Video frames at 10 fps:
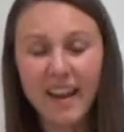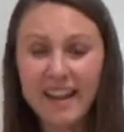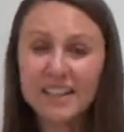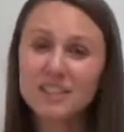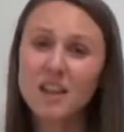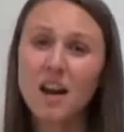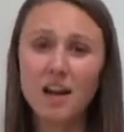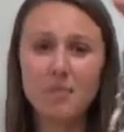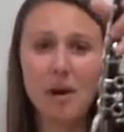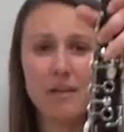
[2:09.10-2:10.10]
Here's the
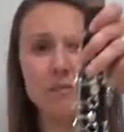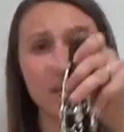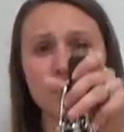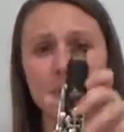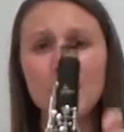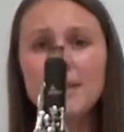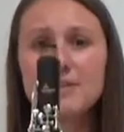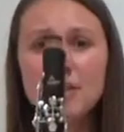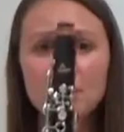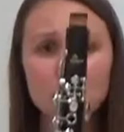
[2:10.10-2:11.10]
hard part. Remember, we
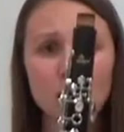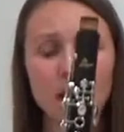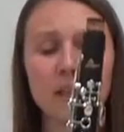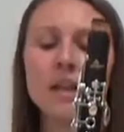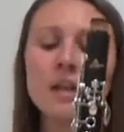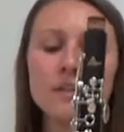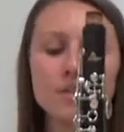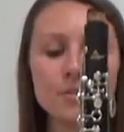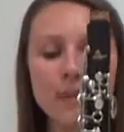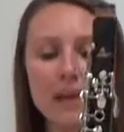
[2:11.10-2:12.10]
don't want
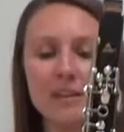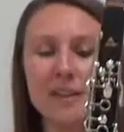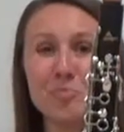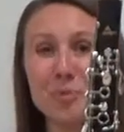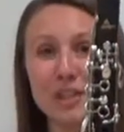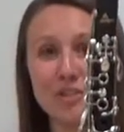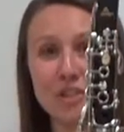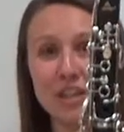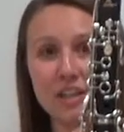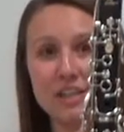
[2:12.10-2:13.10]
to bend our
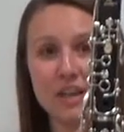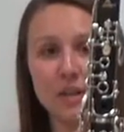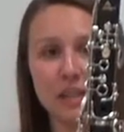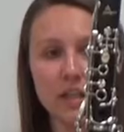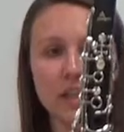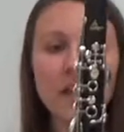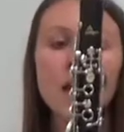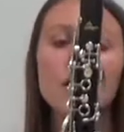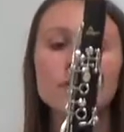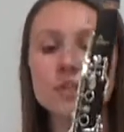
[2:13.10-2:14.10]
bridge key down here.
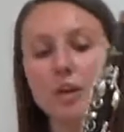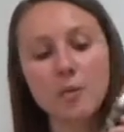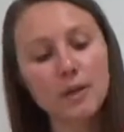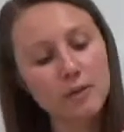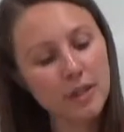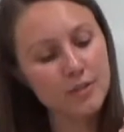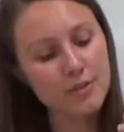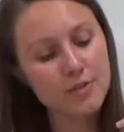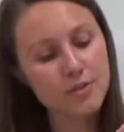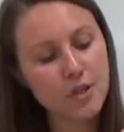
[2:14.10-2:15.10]
So we're going
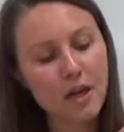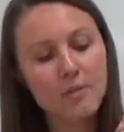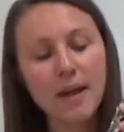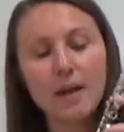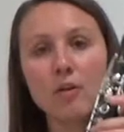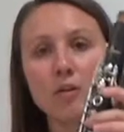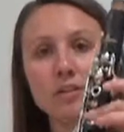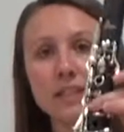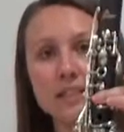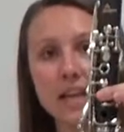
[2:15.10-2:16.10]
to start by
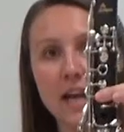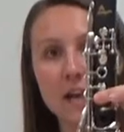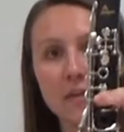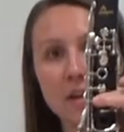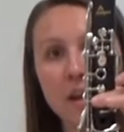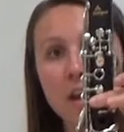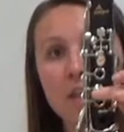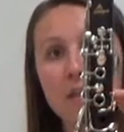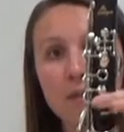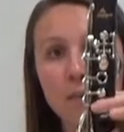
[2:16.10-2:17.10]
holding down
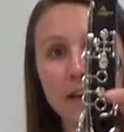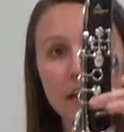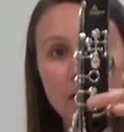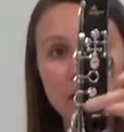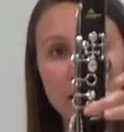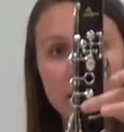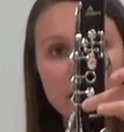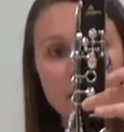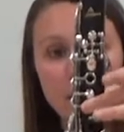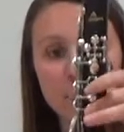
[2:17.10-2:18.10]
the ring right
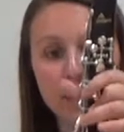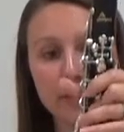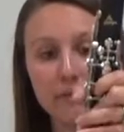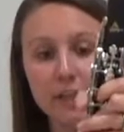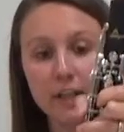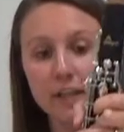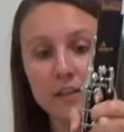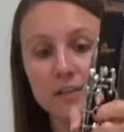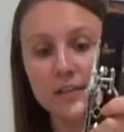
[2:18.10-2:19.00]
here with our middle finger.